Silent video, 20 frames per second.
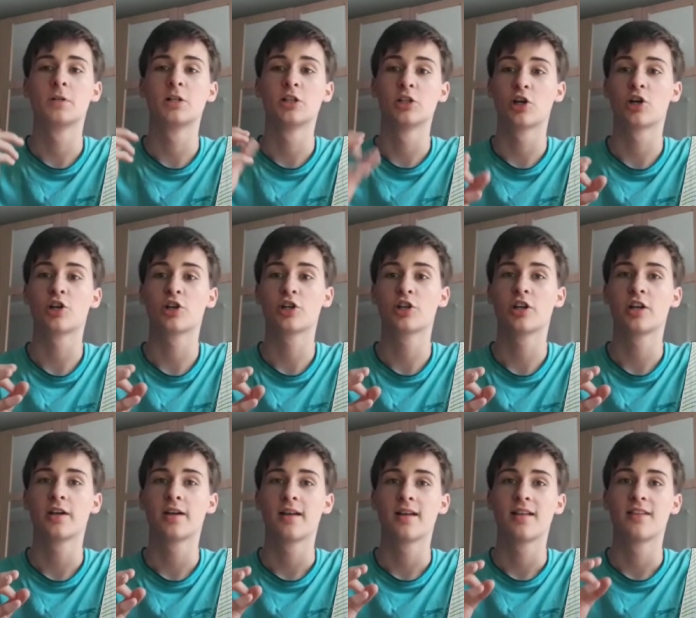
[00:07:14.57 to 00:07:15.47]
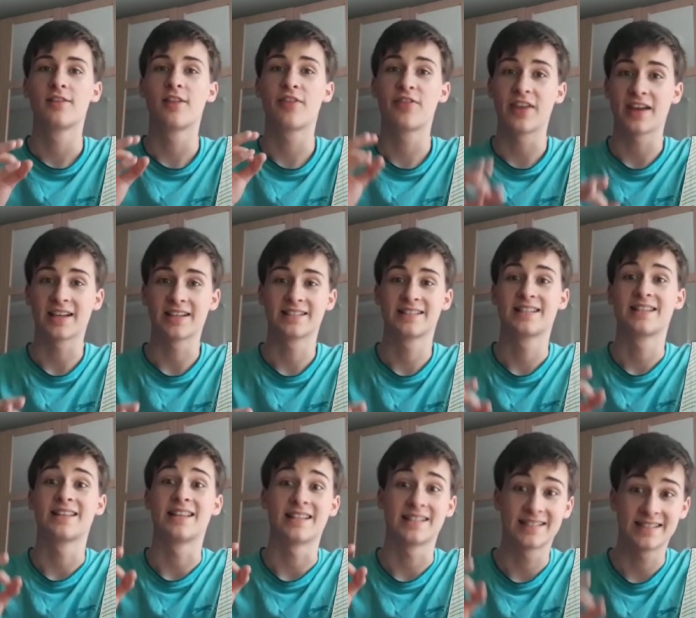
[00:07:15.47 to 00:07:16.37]
Learn the things
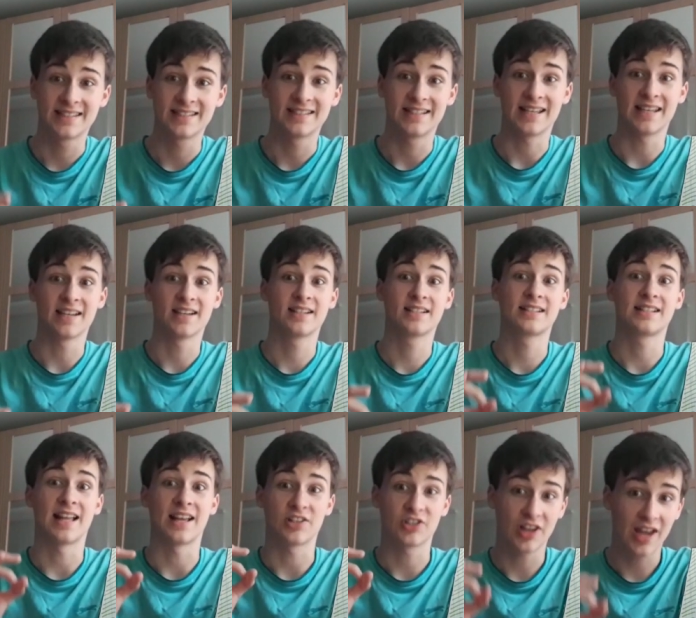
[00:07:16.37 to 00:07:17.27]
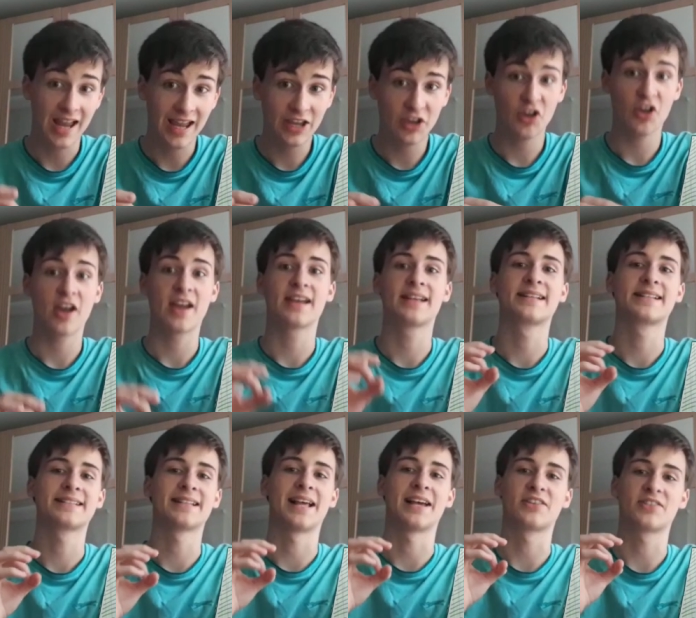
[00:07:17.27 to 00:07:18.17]
that
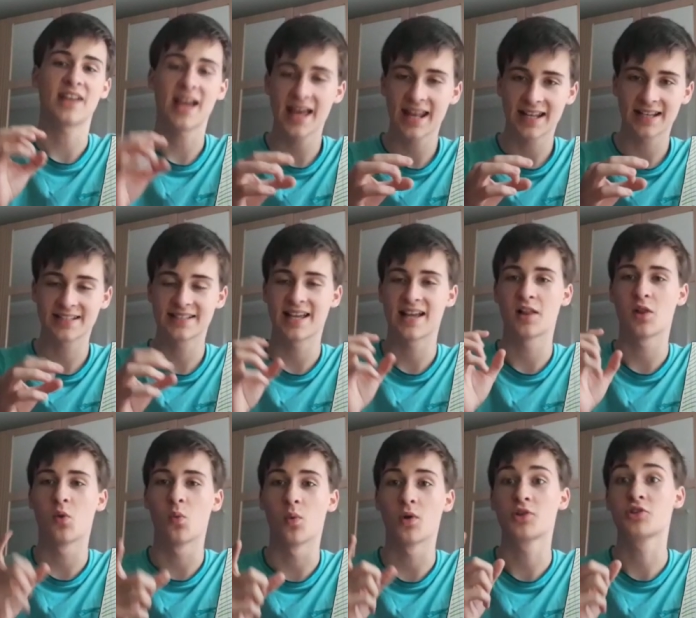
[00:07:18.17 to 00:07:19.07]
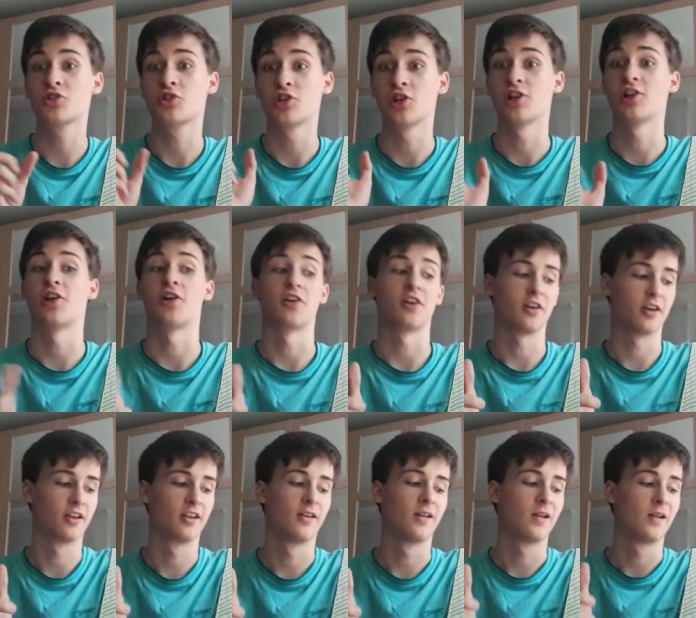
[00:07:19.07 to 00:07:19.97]
SIA/AQA/Edexcel want you to
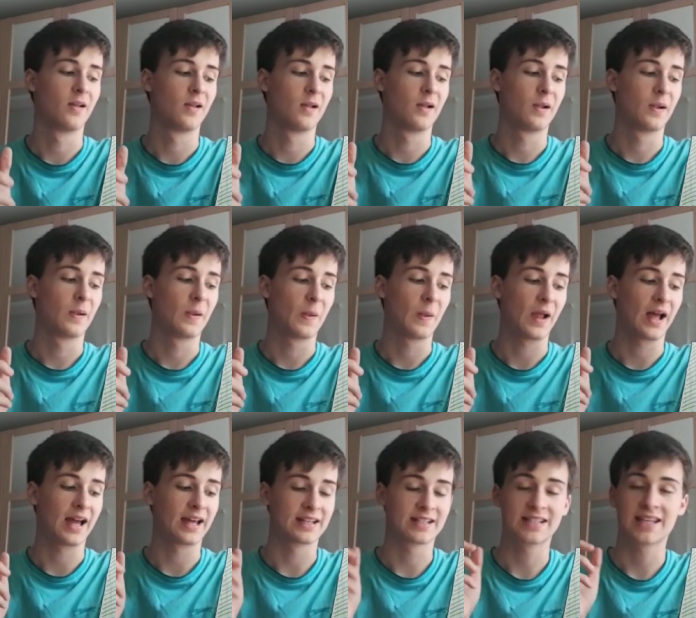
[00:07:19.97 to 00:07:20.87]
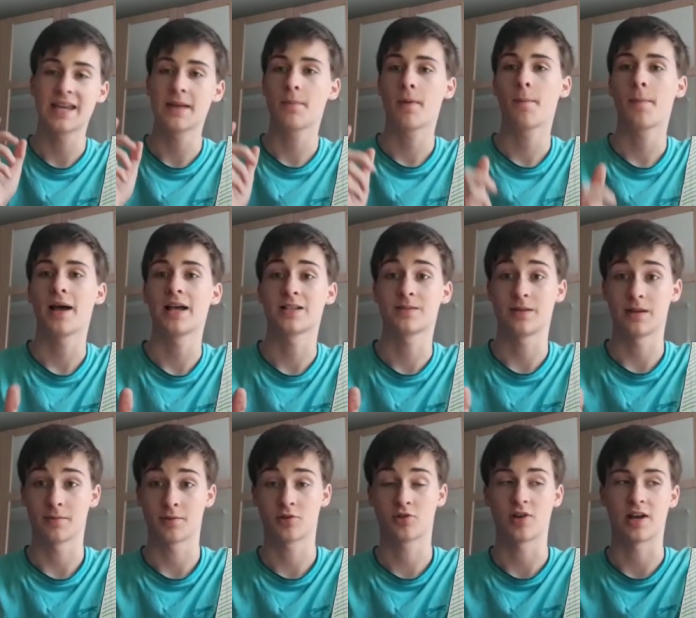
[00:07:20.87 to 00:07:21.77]
learn. And keep past
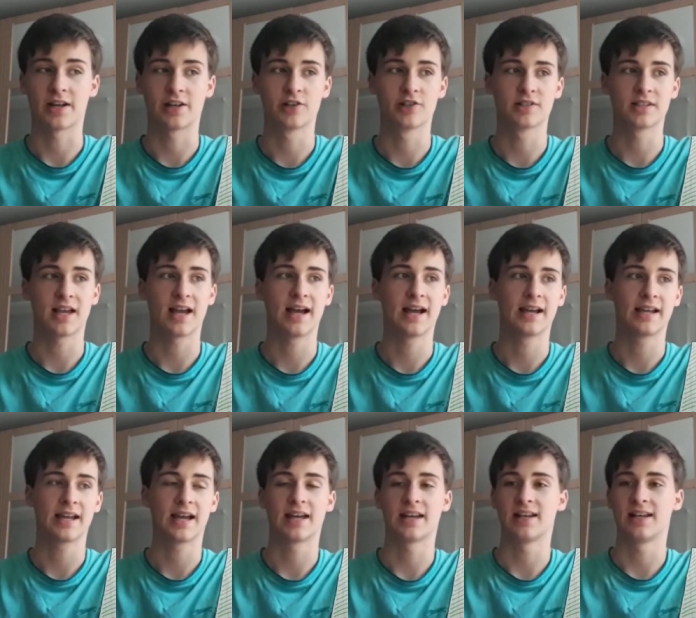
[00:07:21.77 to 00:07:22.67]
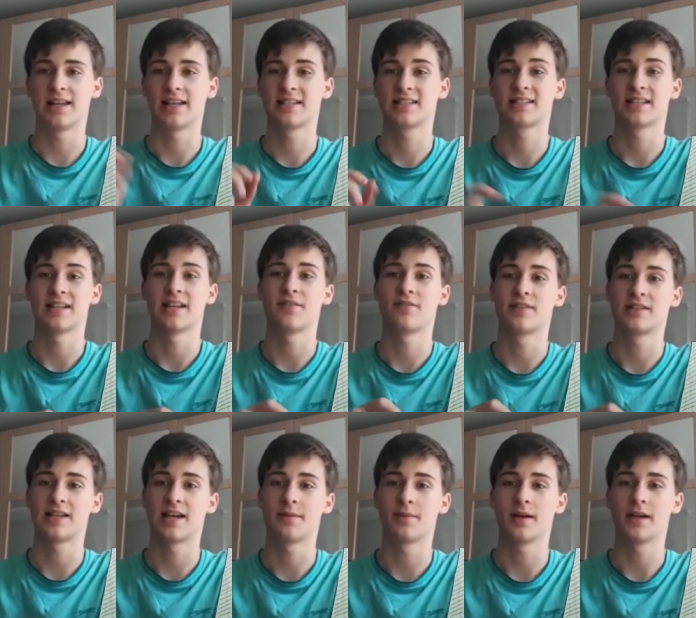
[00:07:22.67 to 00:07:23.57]
paper trackers. I had a list on every
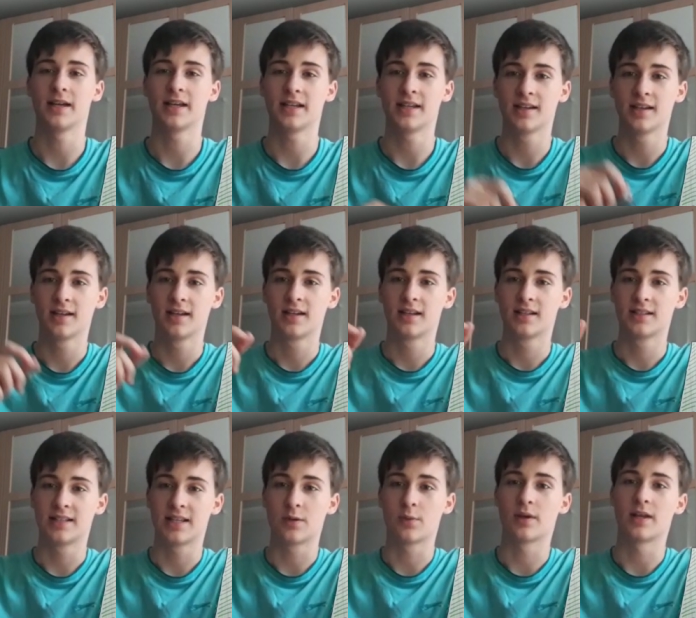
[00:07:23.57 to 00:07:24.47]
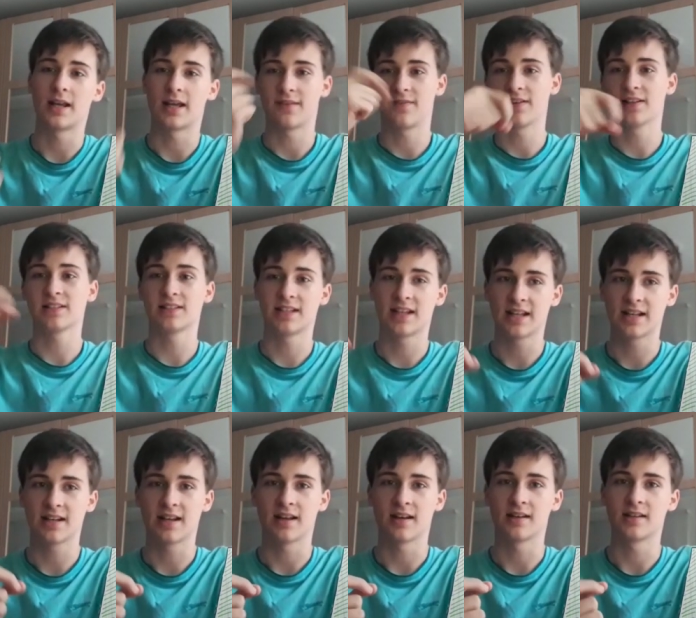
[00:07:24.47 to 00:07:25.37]
time I did one. I filled it
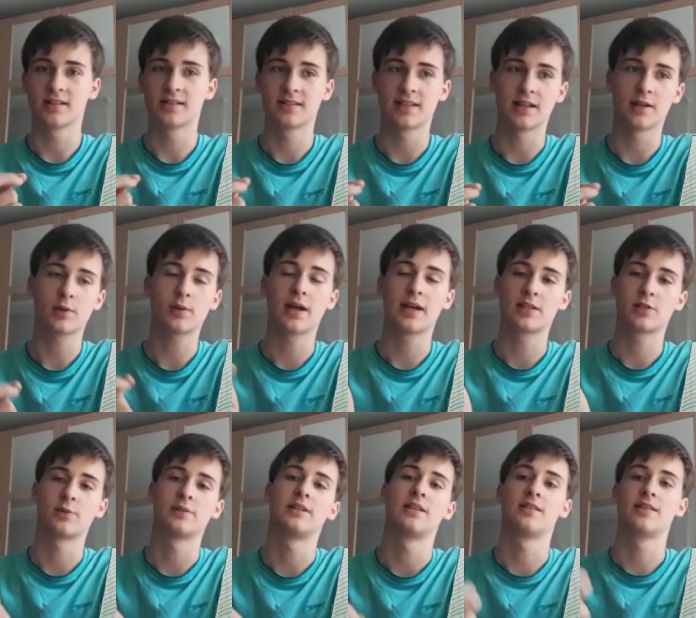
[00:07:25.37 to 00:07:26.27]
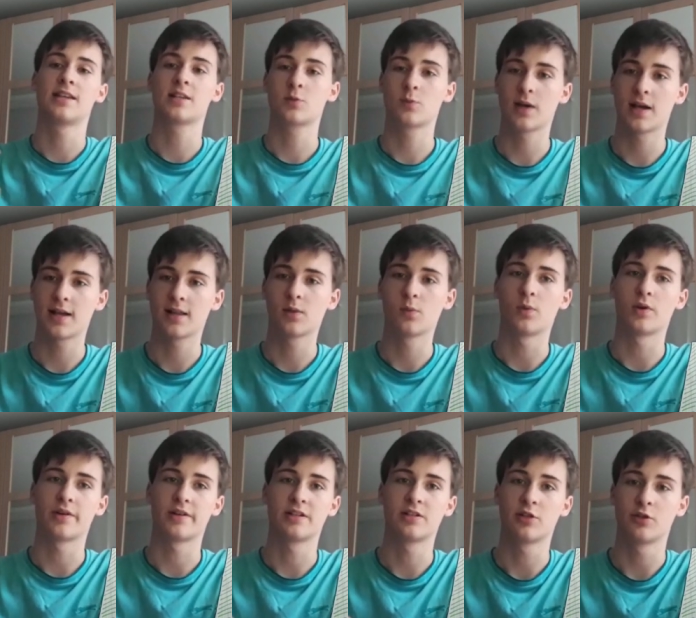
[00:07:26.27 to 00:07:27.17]
in and said, okay, so I did this well,
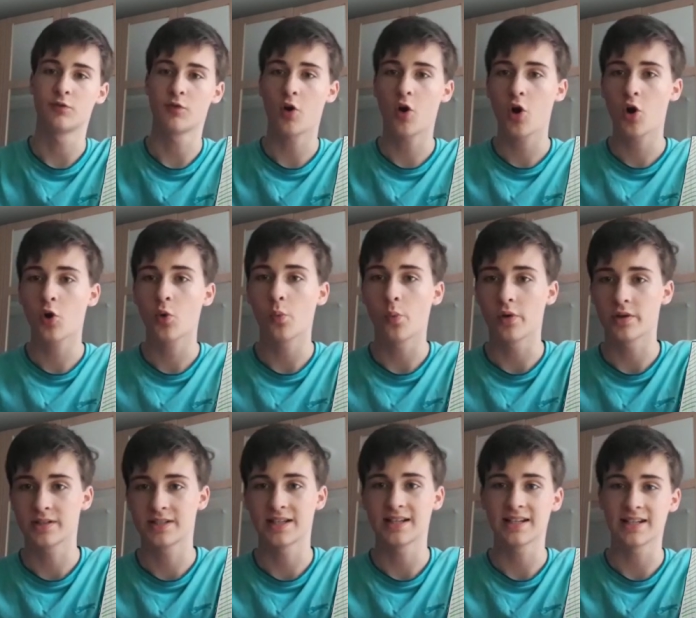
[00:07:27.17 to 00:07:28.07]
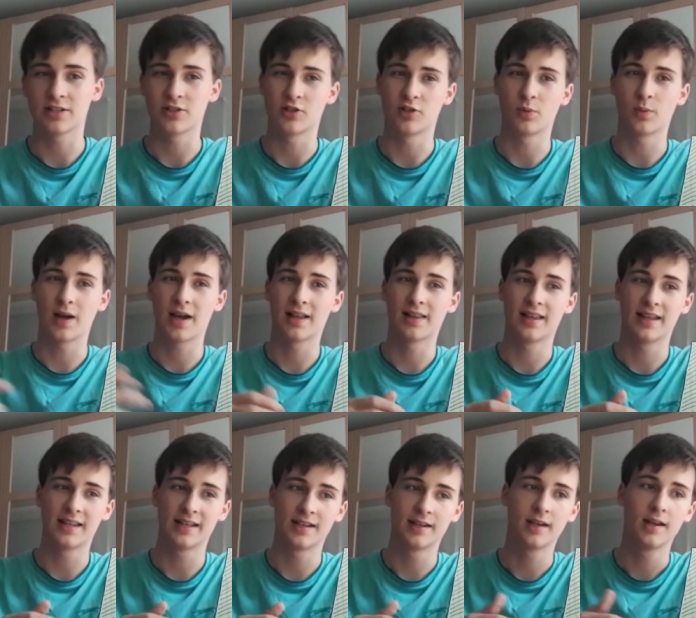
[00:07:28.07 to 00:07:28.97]
what did I do wrong, what didn't I do well
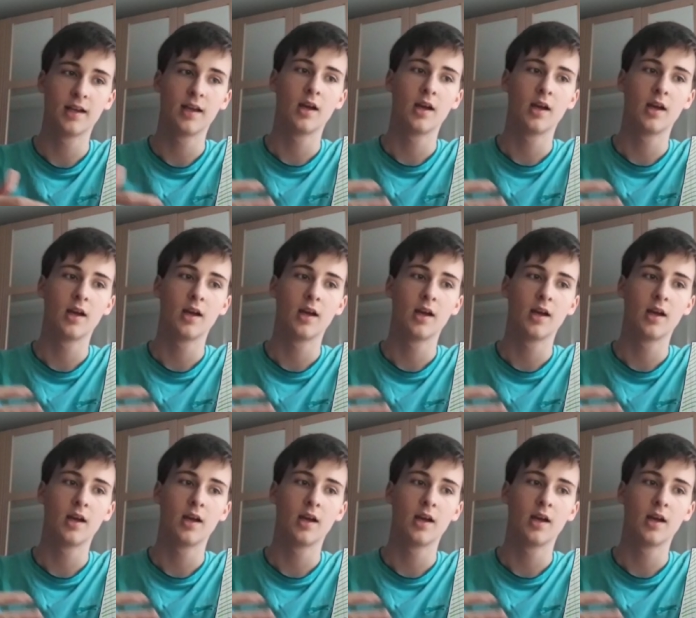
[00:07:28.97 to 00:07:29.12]
in,